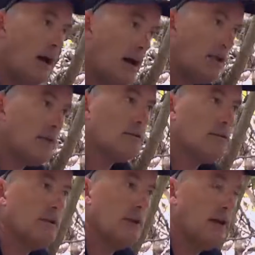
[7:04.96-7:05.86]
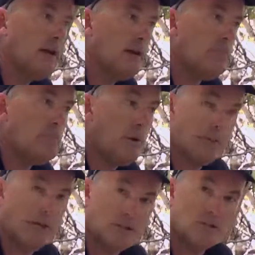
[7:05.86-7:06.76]
island
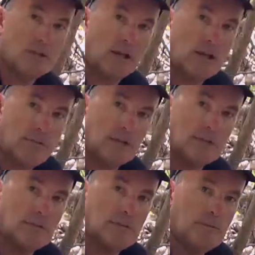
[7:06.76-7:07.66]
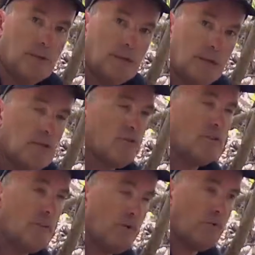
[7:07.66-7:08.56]
population dynamics. And there's a
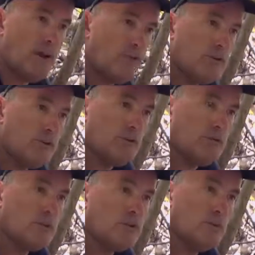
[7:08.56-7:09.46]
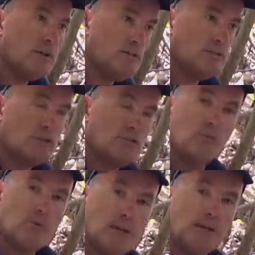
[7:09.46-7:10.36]
number of references which we suggest
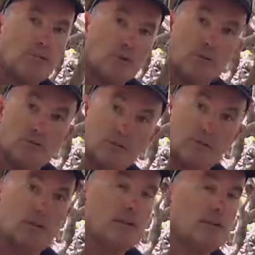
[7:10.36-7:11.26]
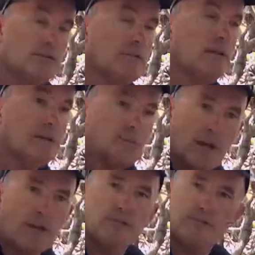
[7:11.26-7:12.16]
you read if you're interested in this
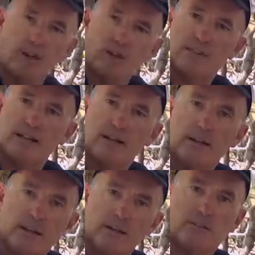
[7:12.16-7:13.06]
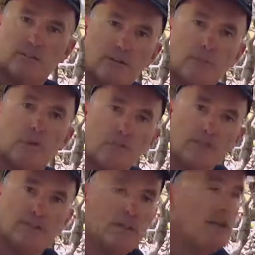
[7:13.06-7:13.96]
rather volatile ecosystem that we
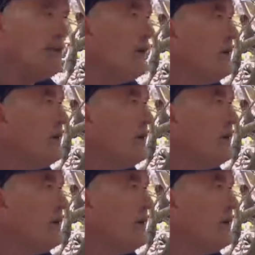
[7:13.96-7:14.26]
see